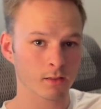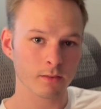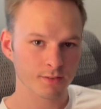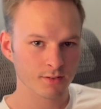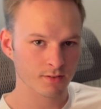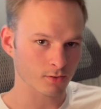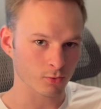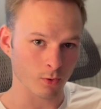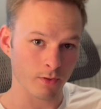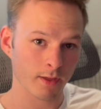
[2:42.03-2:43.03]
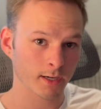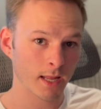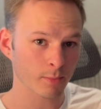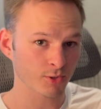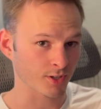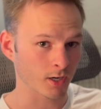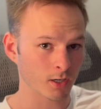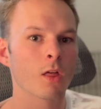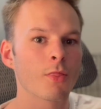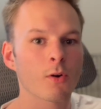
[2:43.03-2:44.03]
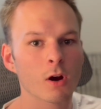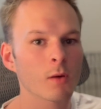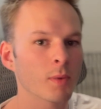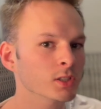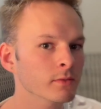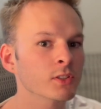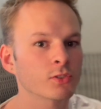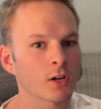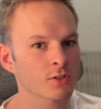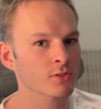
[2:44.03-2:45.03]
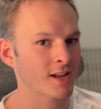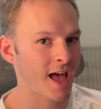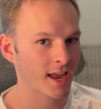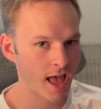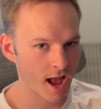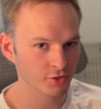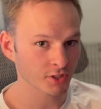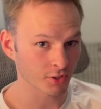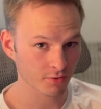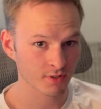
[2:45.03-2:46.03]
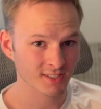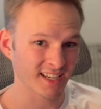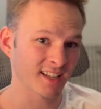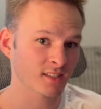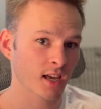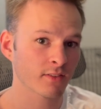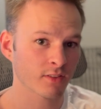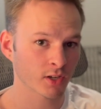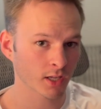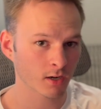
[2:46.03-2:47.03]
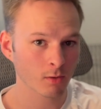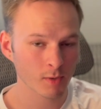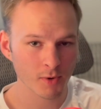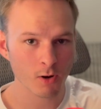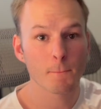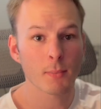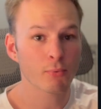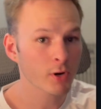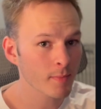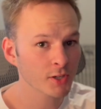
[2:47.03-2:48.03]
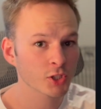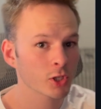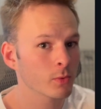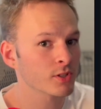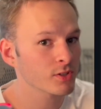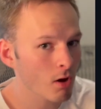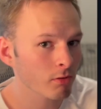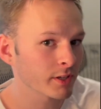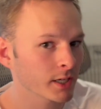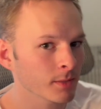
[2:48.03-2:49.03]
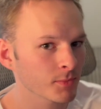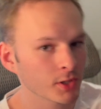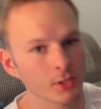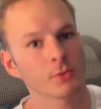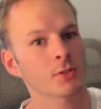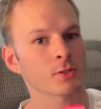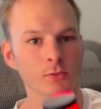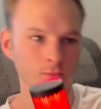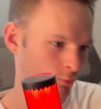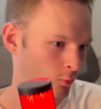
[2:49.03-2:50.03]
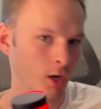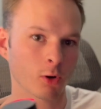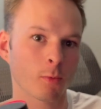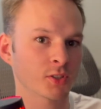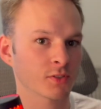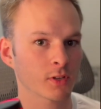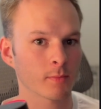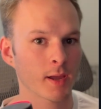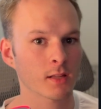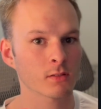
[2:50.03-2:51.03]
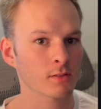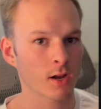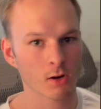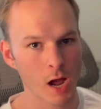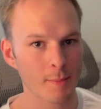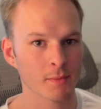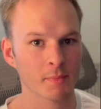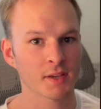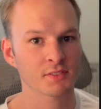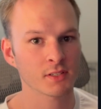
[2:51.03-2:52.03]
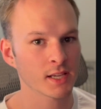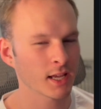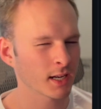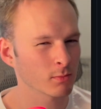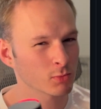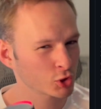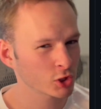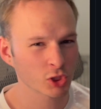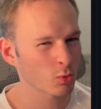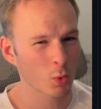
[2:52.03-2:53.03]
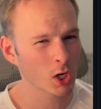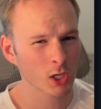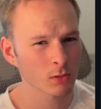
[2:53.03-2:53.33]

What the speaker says: this is the tool that enables it all. There are a bunch of instructions on how to actually use this inside of the GitHub repo, but pretty much you install Git, you just run a whole bunch of commands that are copy and pasted, and it should just work.